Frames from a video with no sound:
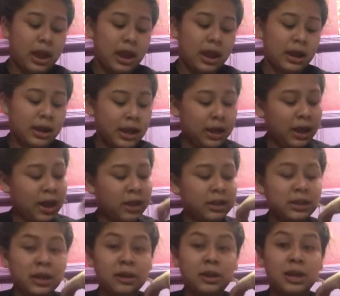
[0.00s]
And I got
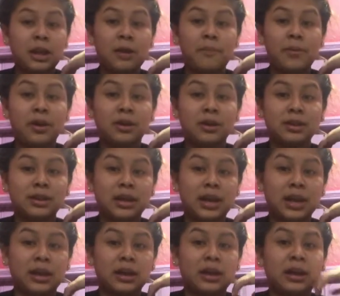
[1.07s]
it down here because
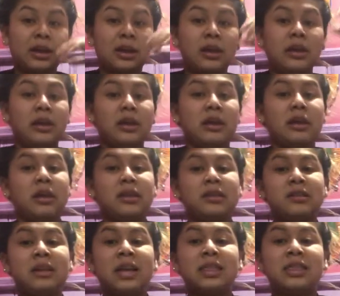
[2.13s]
like it's
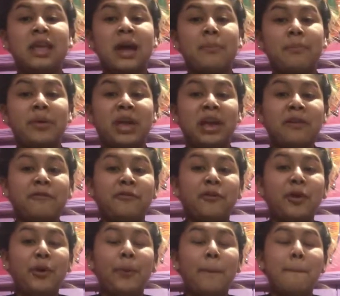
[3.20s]
not that
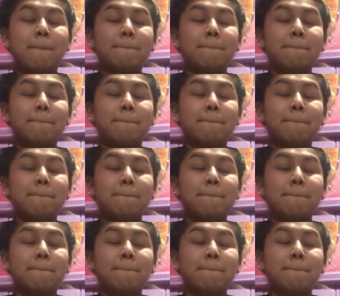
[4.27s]
painful,